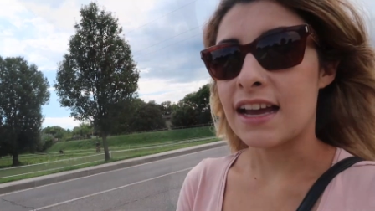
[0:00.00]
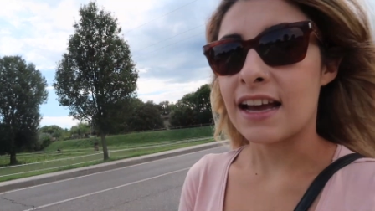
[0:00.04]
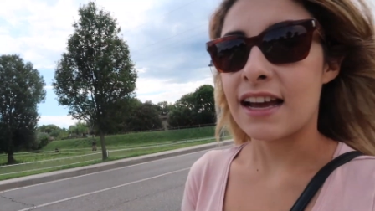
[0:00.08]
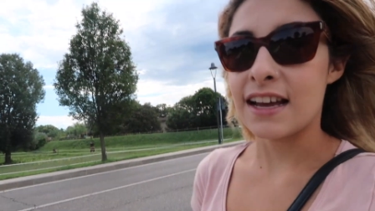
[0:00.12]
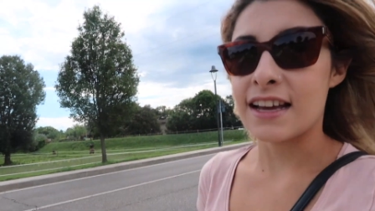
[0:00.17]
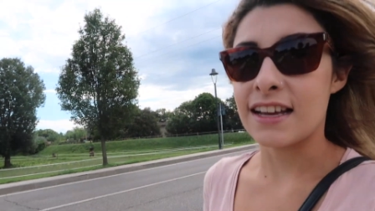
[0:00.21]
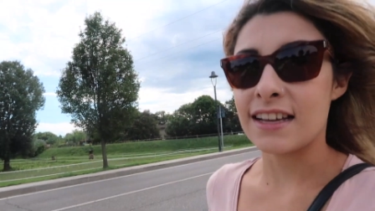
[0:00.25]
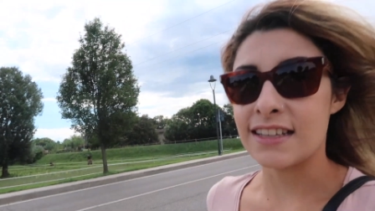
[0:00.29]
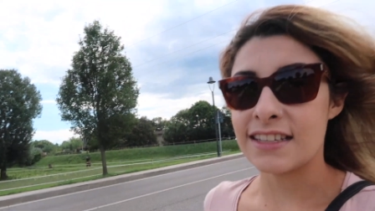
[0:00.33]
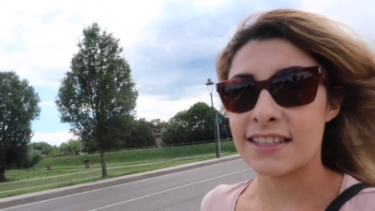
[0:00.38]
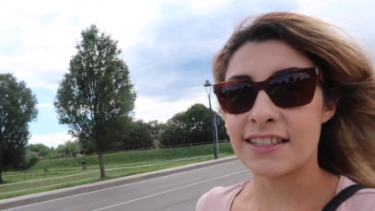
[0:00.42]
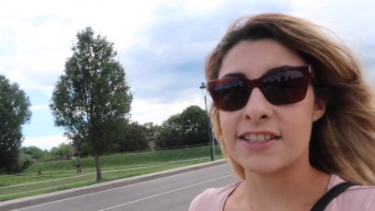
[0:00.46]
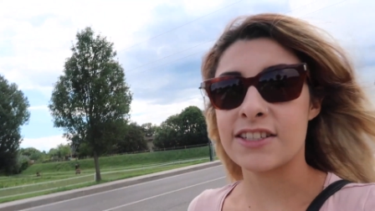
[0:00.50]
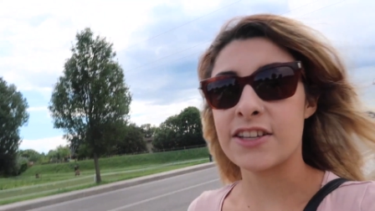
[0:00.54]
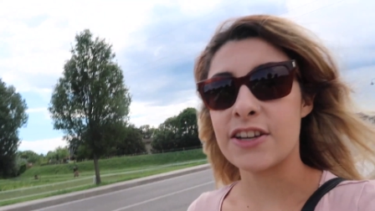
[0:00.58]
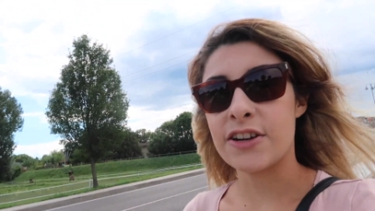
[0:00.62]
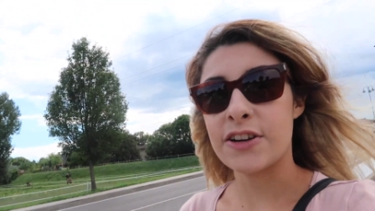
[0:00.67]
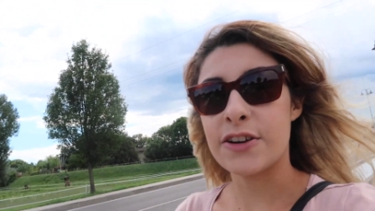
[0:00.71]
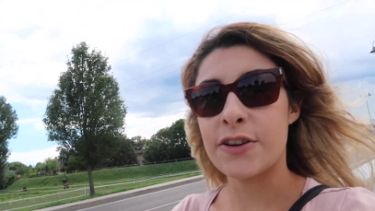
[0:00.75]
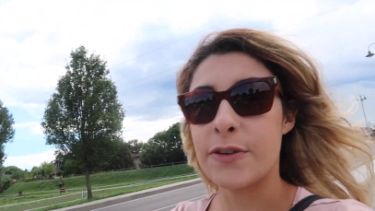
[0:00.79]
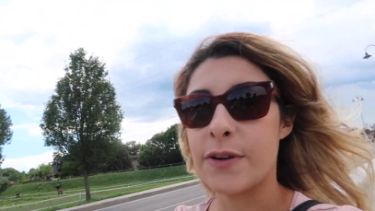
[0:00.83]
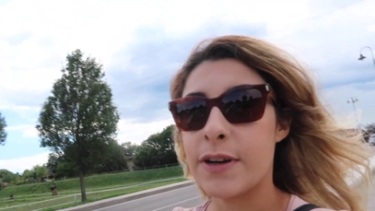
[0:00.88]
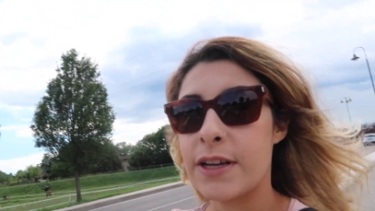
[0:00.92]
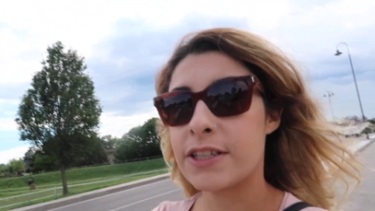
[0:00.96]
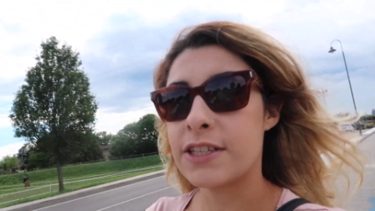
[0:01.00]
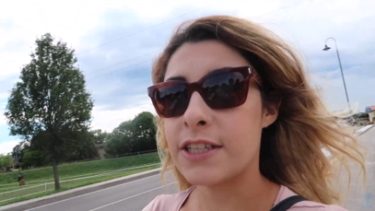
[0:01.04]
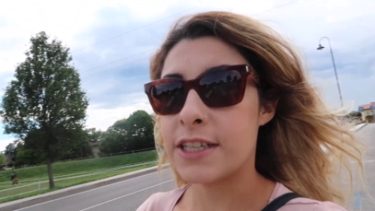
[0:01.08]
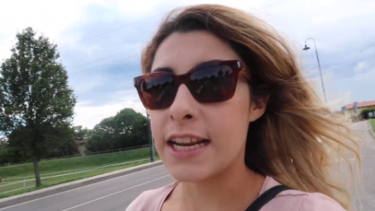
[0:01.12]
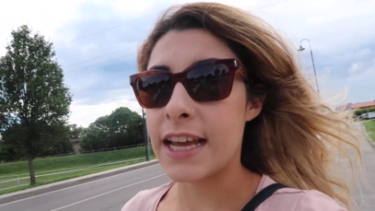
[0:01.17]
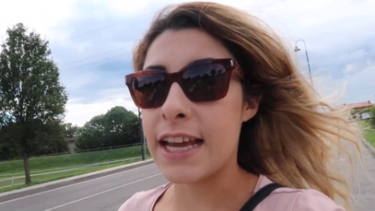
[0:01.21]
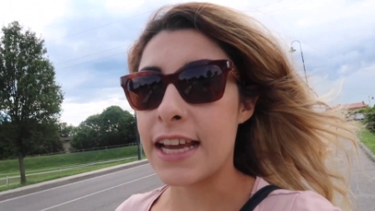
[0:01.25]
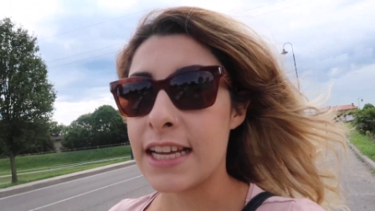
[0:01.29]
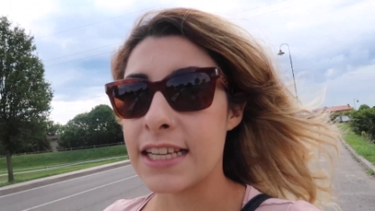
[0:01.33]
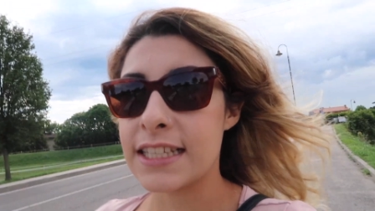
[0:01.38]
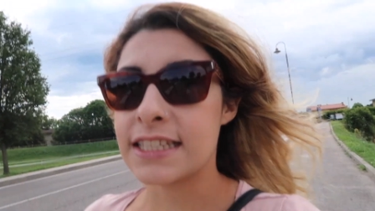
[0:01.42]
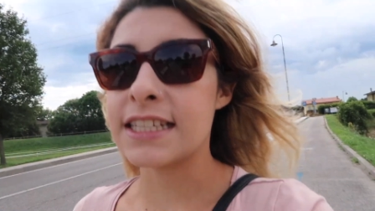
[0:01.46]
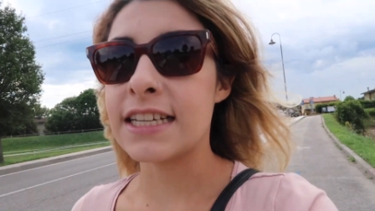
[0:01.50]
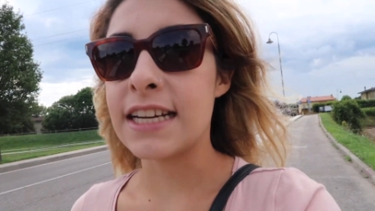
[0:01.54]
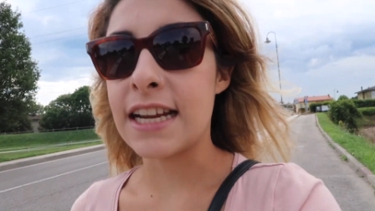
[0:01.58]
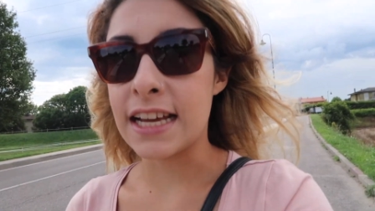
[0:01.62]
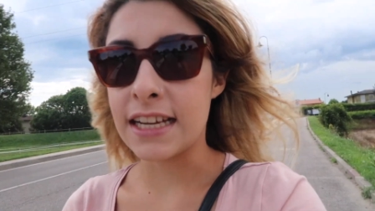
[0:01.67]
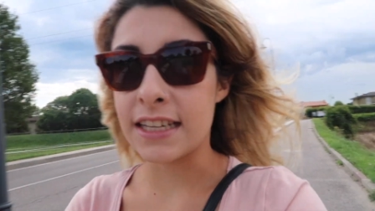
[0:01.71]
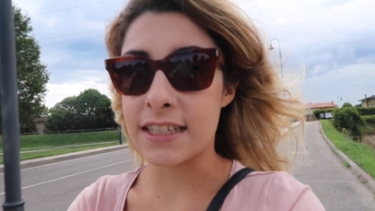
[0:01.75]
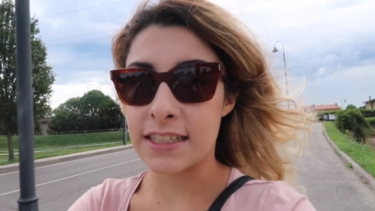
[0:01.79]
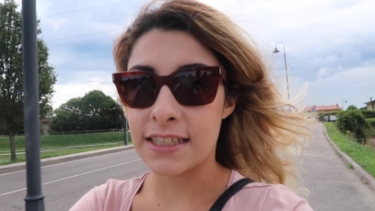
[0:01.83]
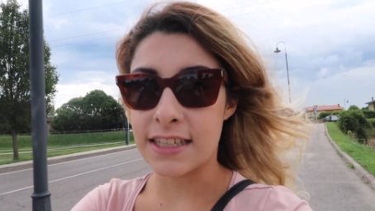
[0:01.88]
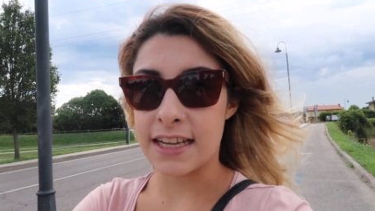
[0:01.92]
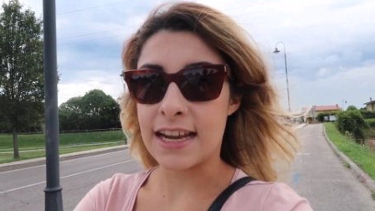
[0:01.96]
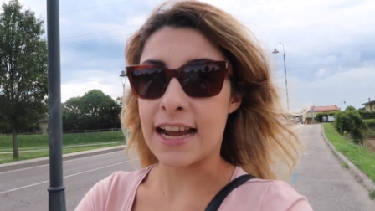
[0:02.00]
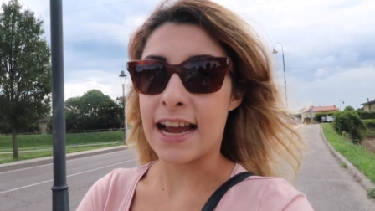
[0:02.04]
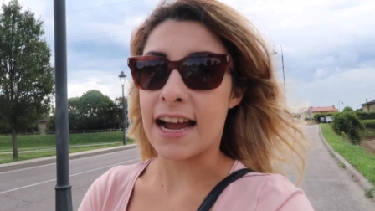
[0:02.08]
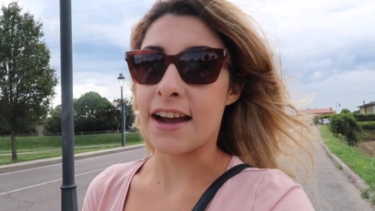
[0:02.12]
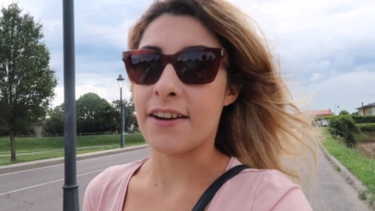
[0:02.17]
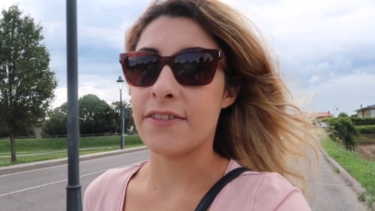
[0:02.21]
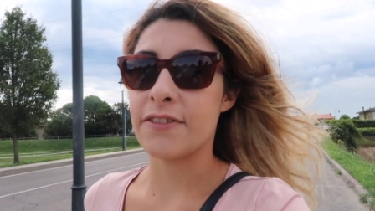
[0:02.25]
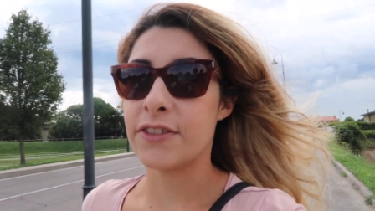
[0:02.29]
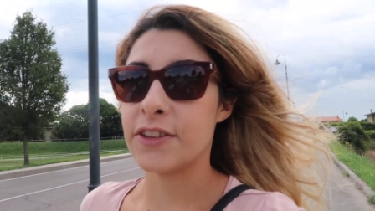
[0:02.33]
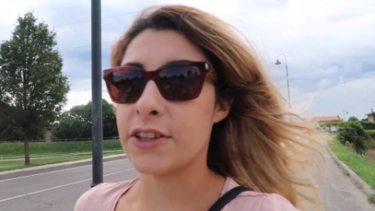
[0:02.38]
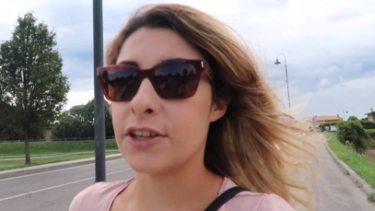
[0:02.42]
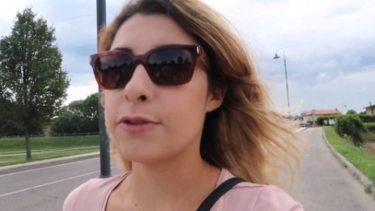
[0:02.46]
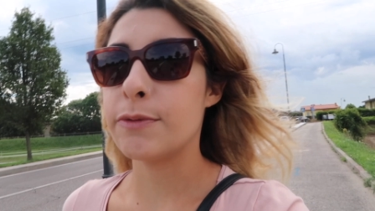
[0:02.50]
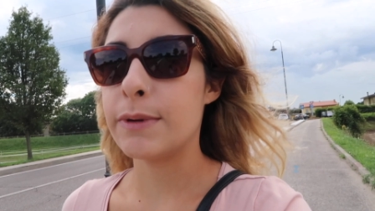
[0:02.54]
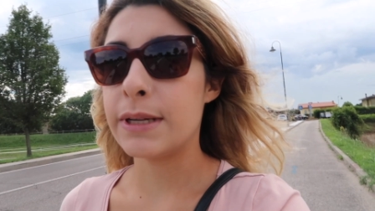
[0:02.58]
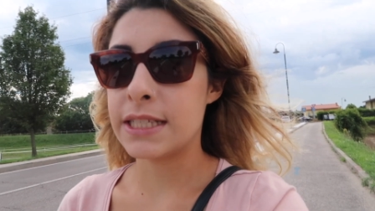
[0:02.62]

guys, so today is the next day after.